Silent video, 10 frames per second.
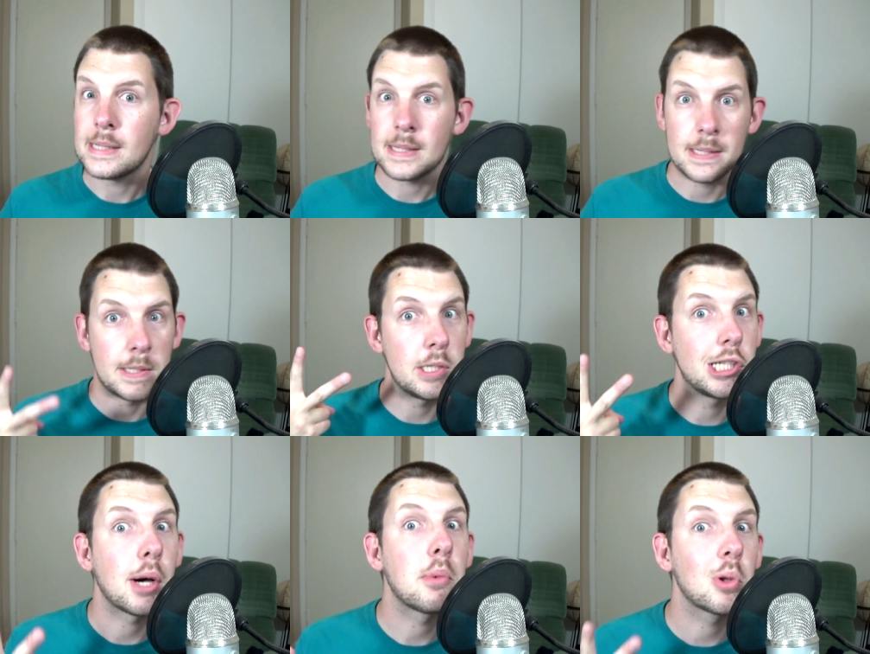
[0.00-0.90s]
I
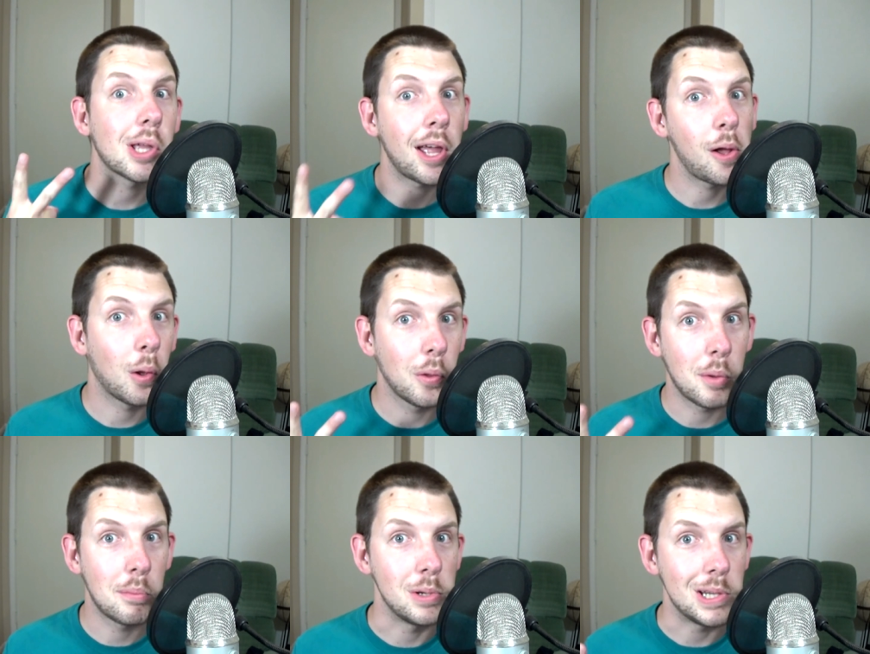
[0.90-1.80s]
double killed
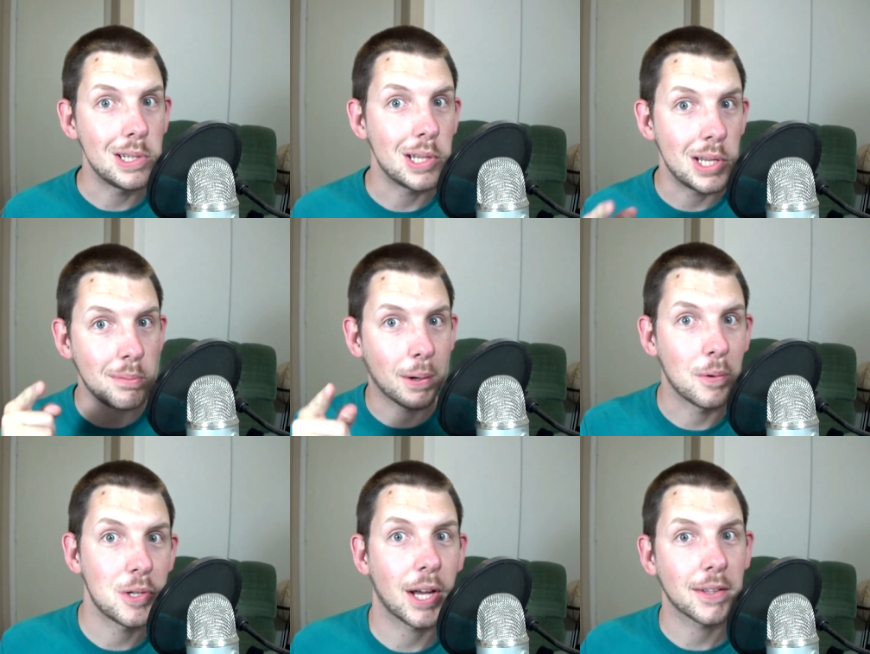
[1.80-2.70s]
the B team. Go
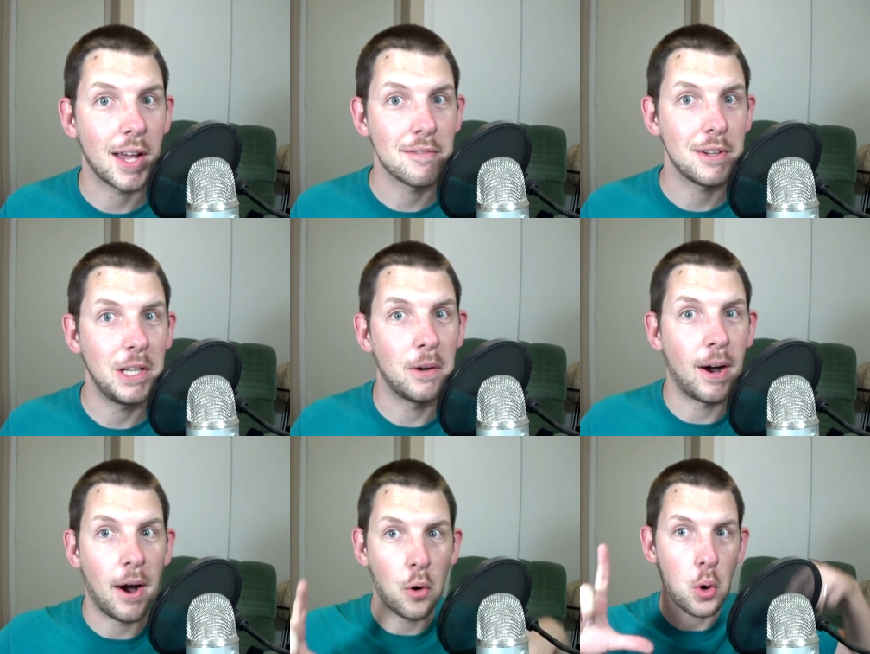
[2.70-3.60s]
check that video
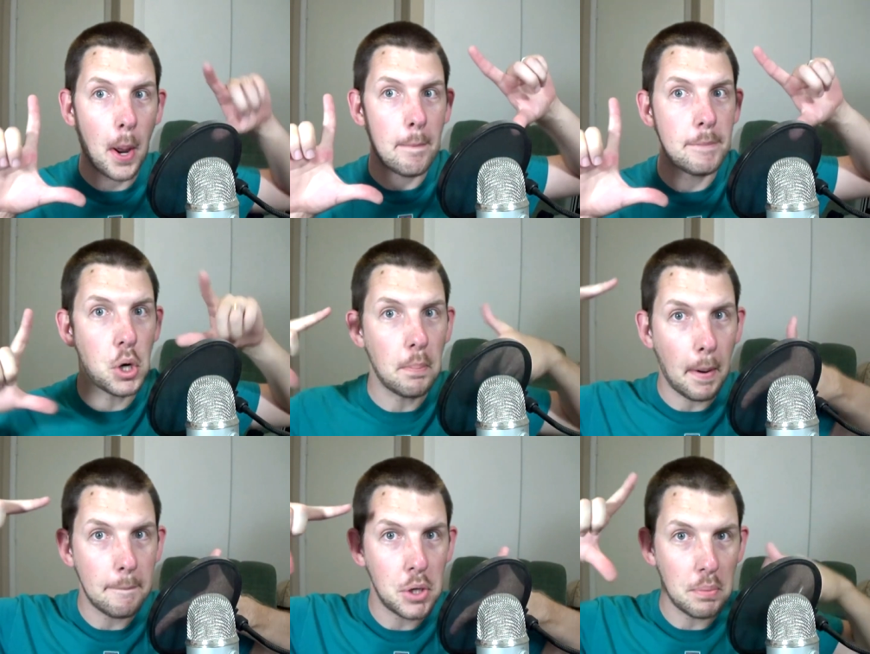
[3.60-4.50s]
out. Boop,
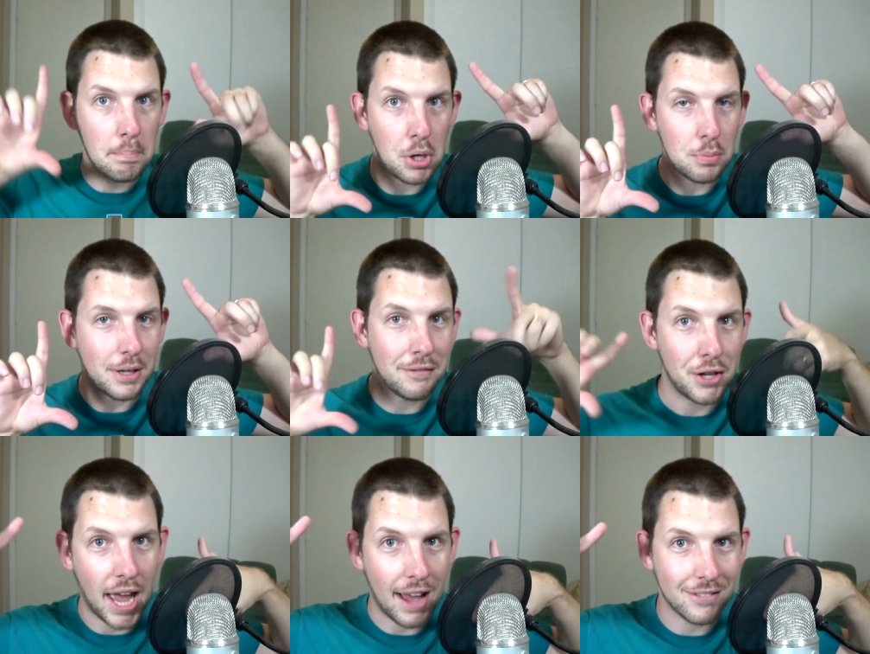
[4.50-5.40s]
boop, boop, if
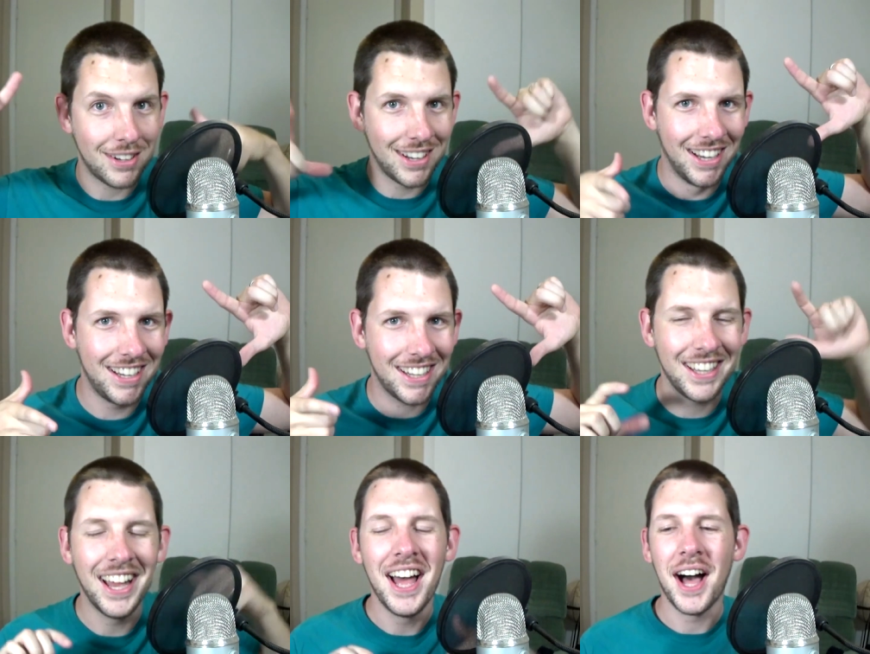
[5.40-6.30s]
you haven't.
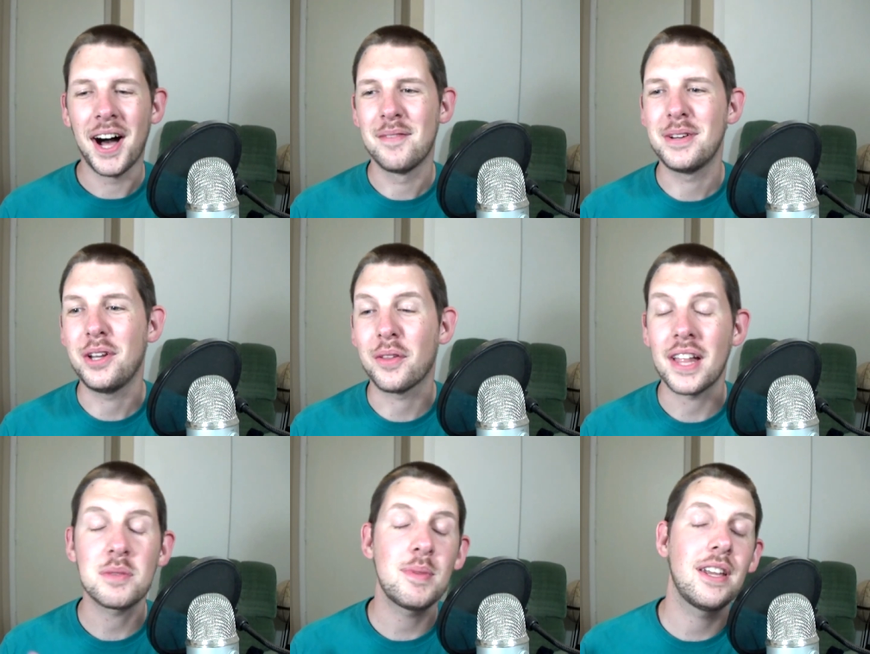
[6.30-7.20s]
But no,
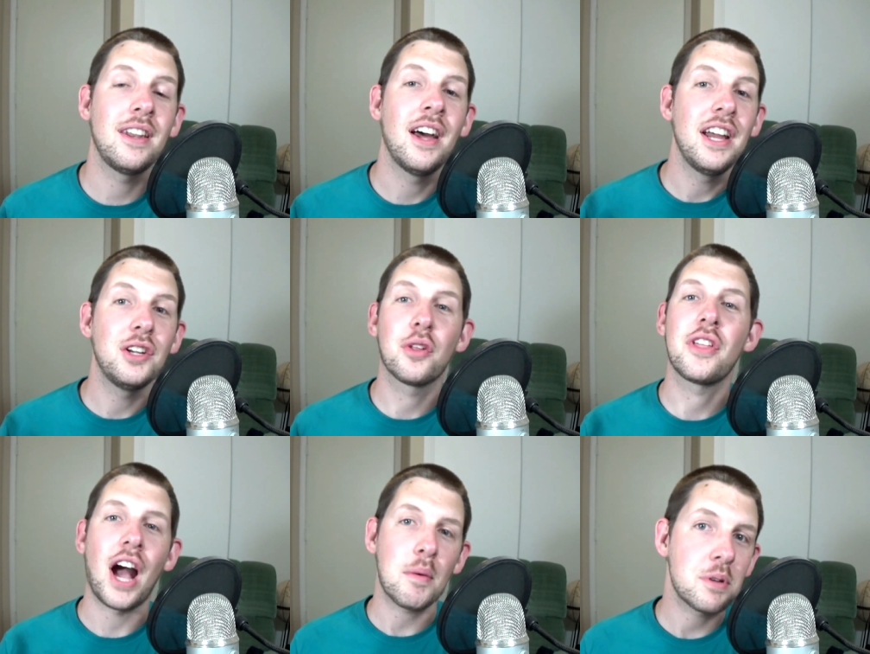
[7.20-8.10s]
that's been,
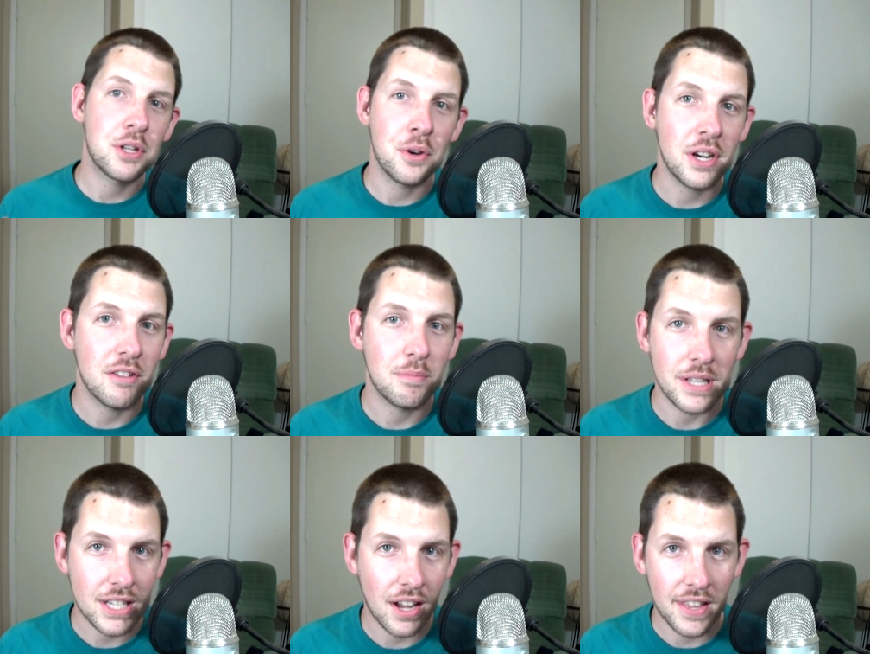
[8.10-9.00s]
the opportunity of
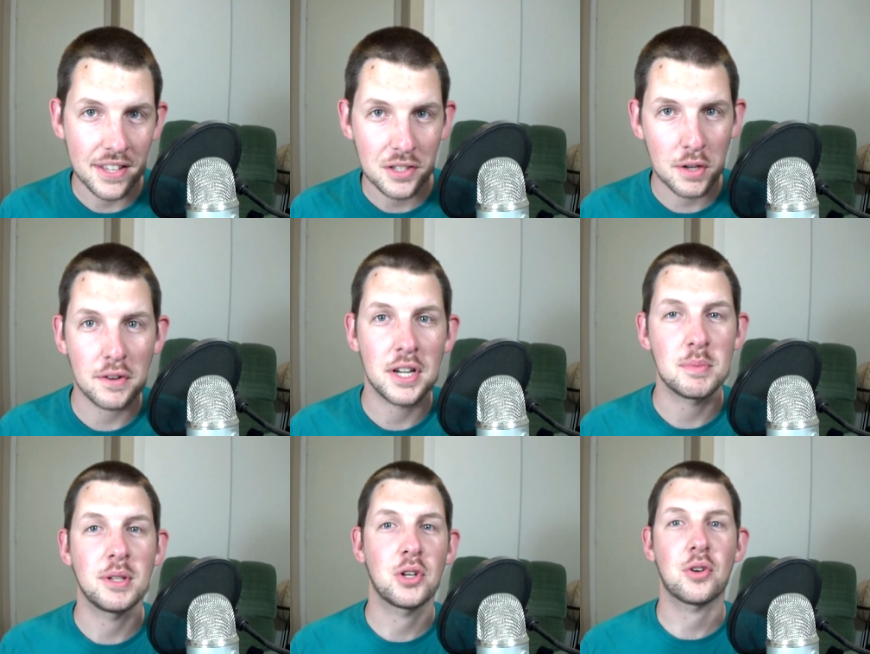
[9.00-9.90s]
being on that server has
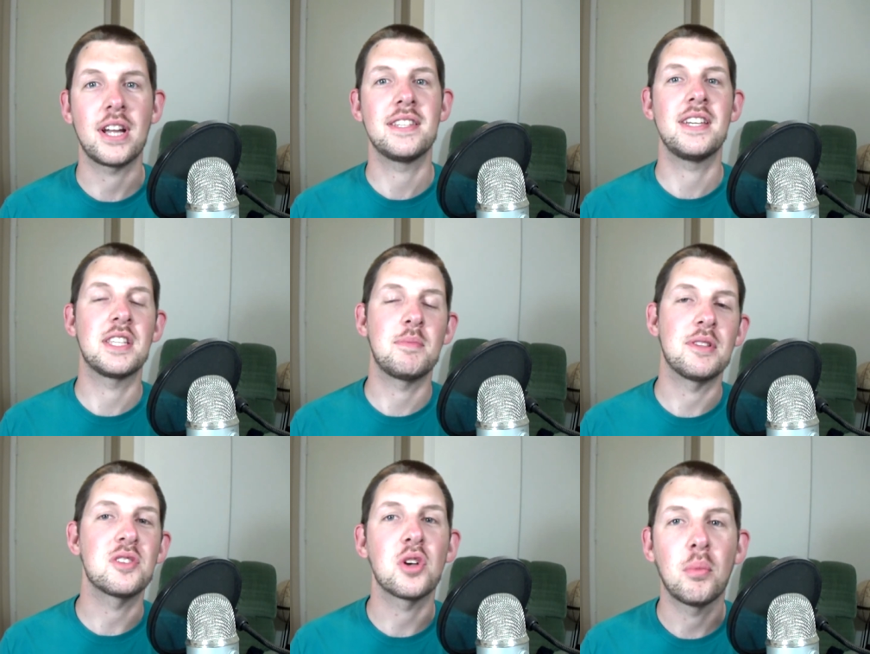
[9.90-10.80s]
been crazy. It's
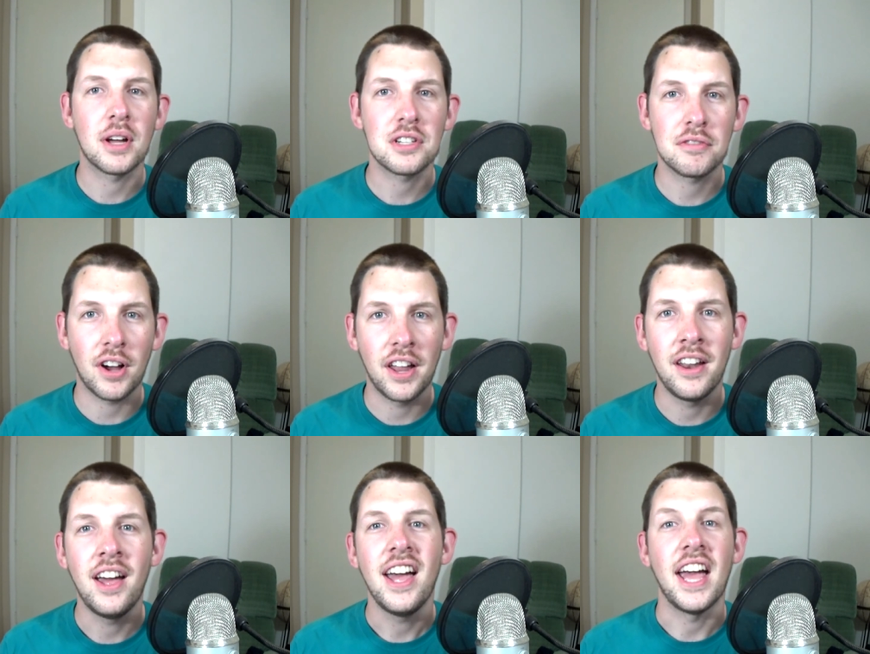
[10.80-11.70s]
been so much
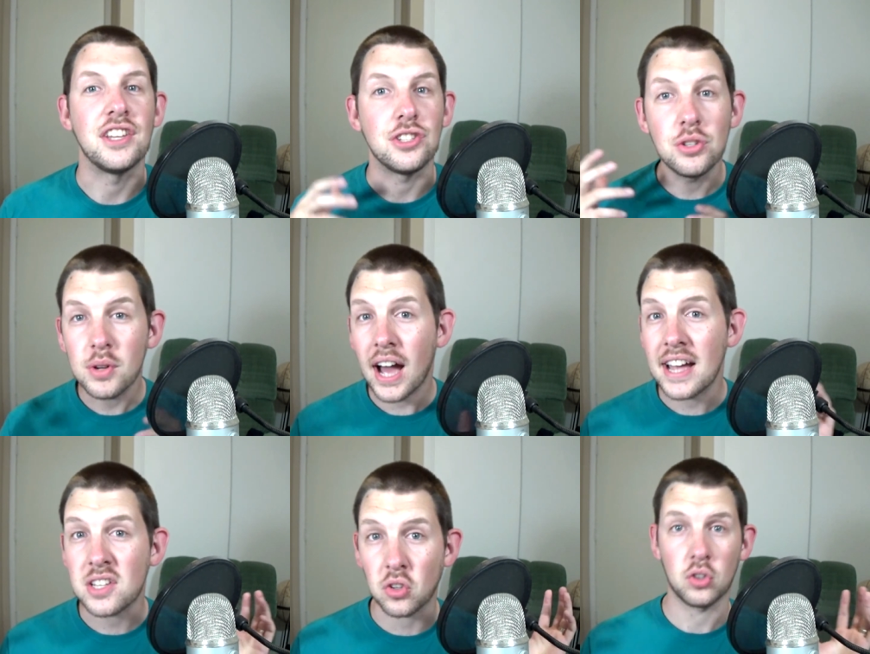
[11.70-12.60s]
fun, and you
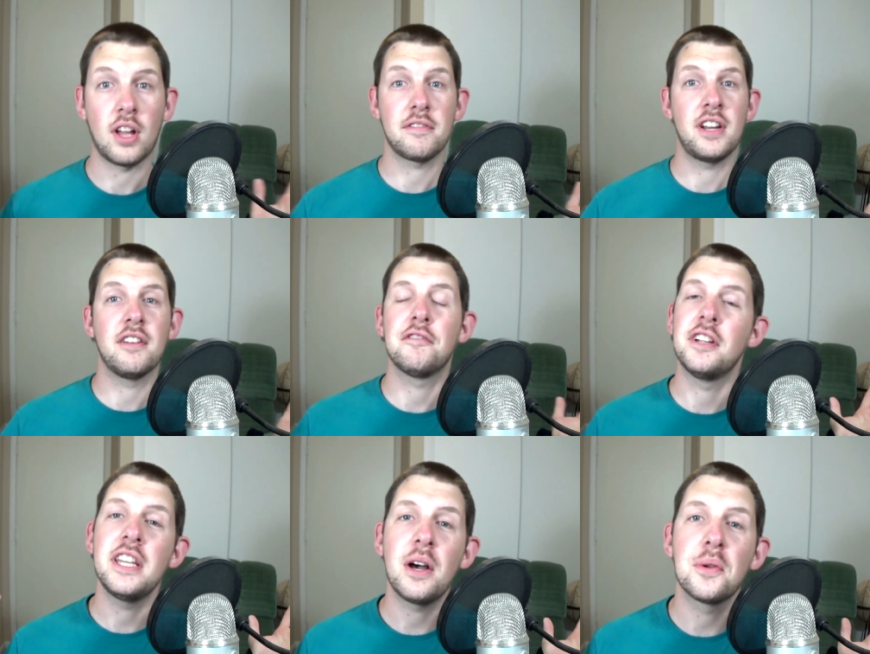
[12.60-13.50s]
guys are loving it.
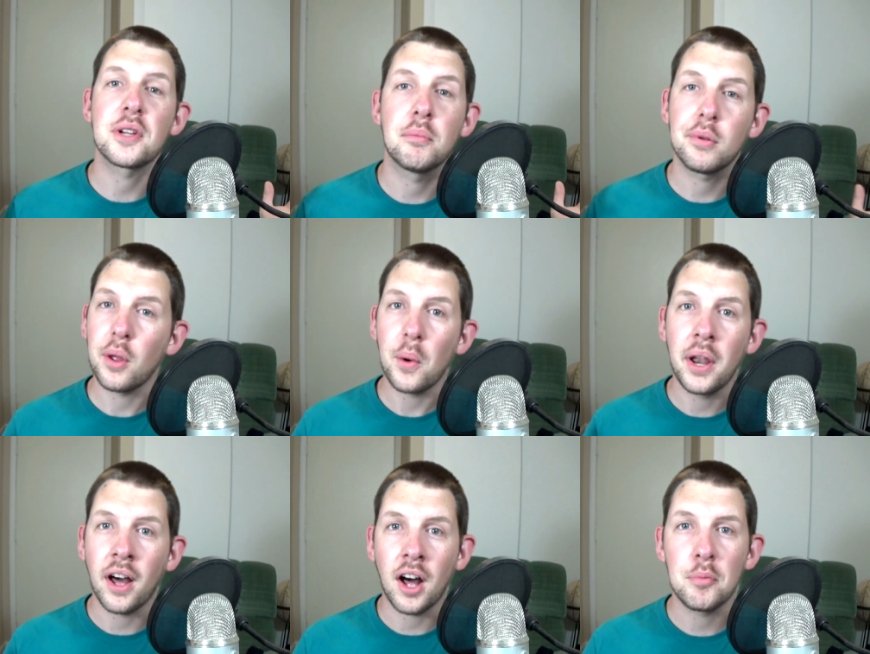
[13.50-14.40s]
Videos are
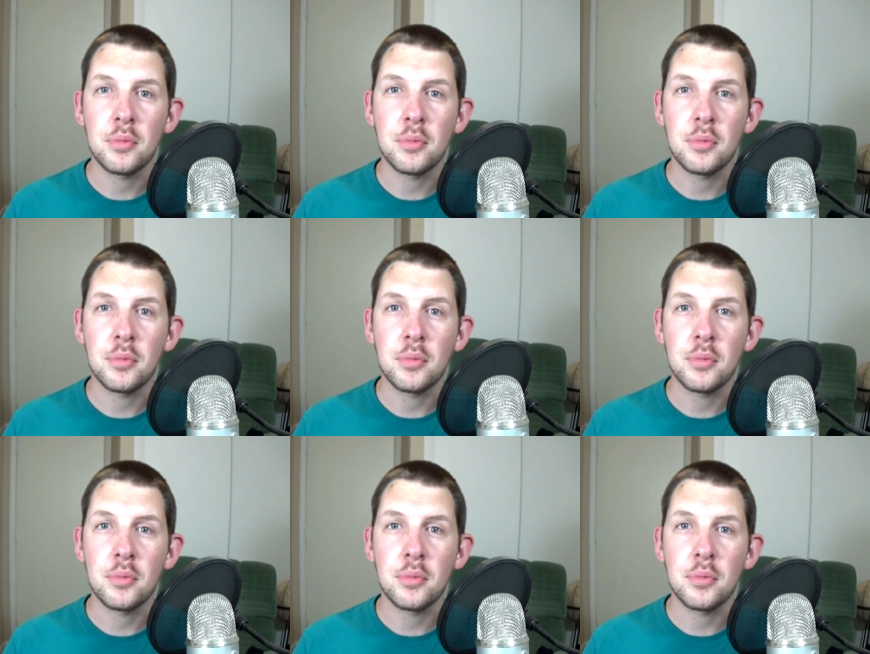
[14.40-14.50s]
blowing up.